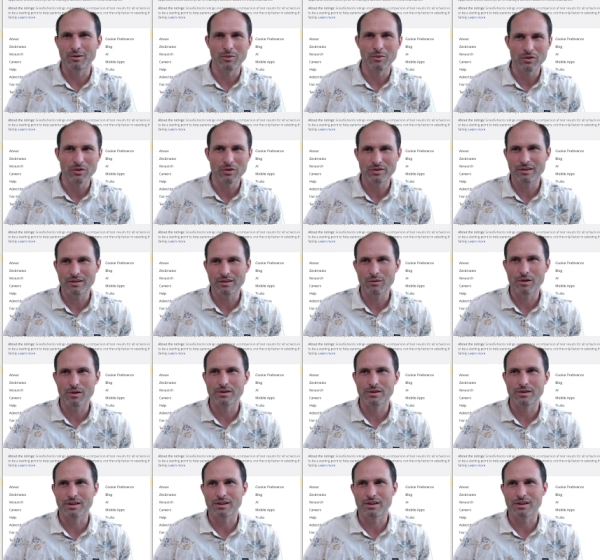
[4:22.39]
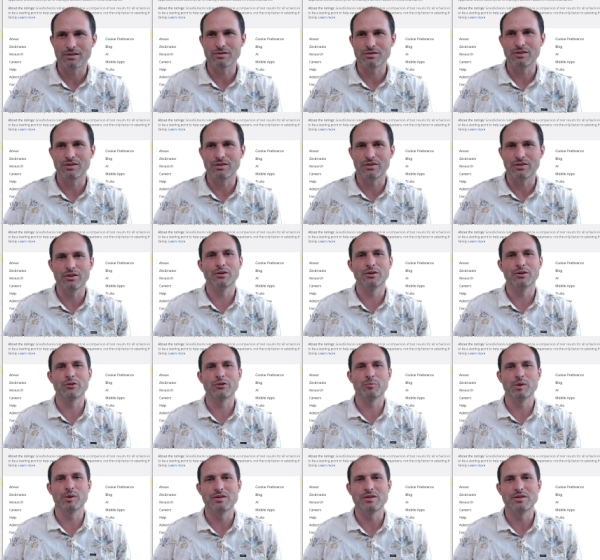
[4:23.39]
Most everywhere in the country, Zillow is the
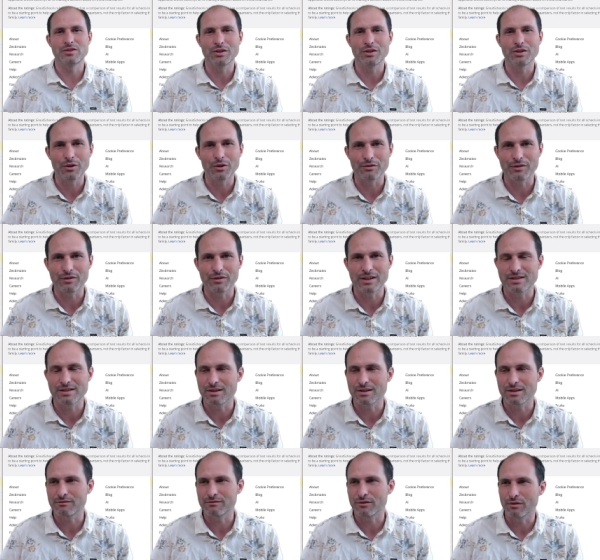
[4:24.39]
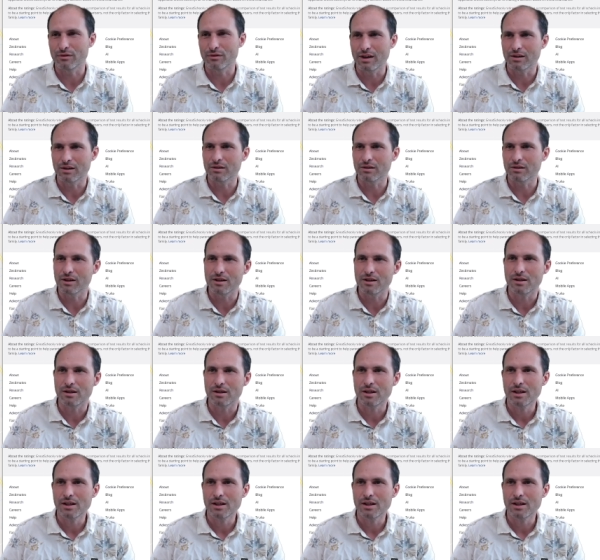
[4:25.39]
place you go to find stuff for rent, right?